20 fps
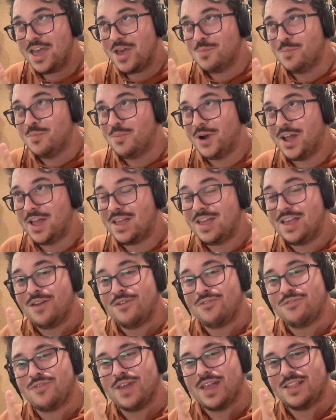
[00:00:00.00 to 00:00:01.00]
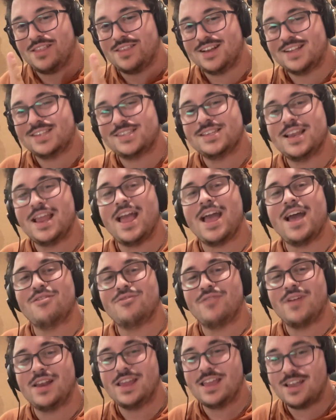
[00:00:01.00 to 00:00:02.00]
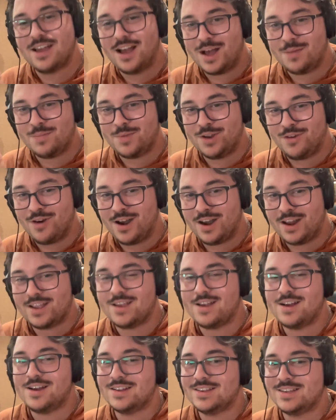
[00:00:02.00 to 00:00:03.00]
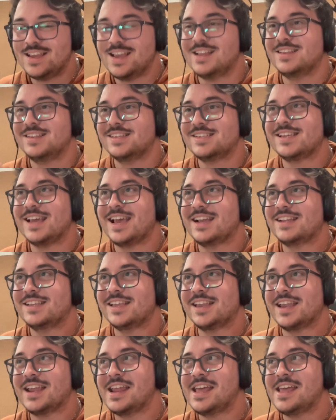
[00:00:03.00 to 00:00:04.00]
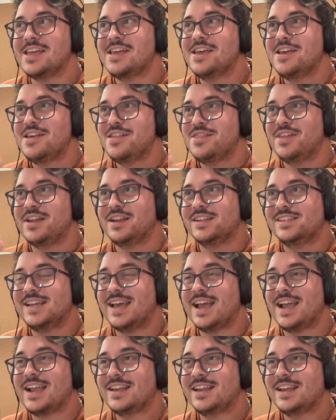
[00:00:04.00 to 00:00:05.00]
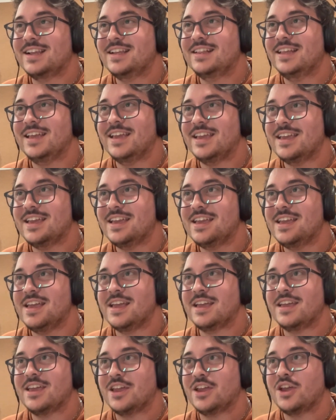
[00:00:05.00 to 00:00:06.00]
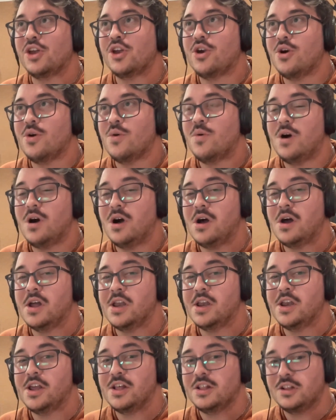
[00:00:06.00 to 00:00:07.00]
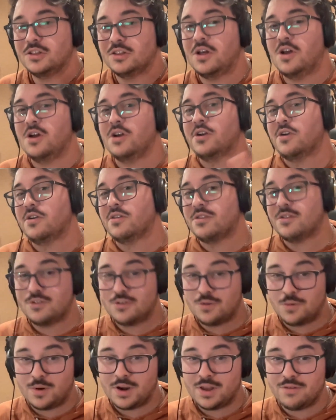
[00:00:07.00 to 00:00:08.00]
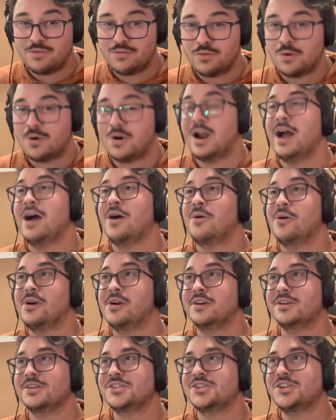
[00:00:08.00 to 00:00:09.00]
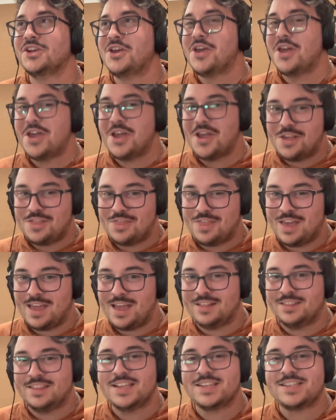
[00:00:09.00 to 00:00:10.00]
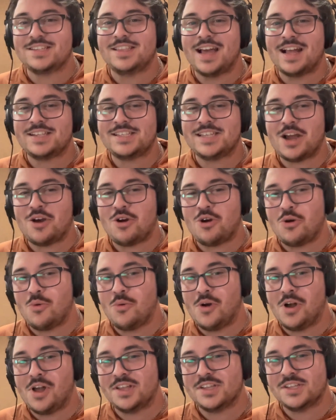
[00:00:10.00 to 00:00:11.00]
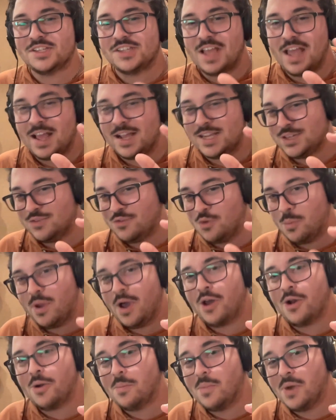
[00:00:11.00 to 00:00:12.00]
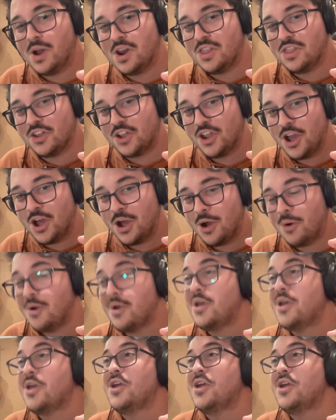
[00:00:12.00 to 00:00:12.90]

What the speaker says: But if it doesn't have any copyrighted content detected in it, then technically it can go on longer than 24 hours. That at least that's how it was as of about a month ago.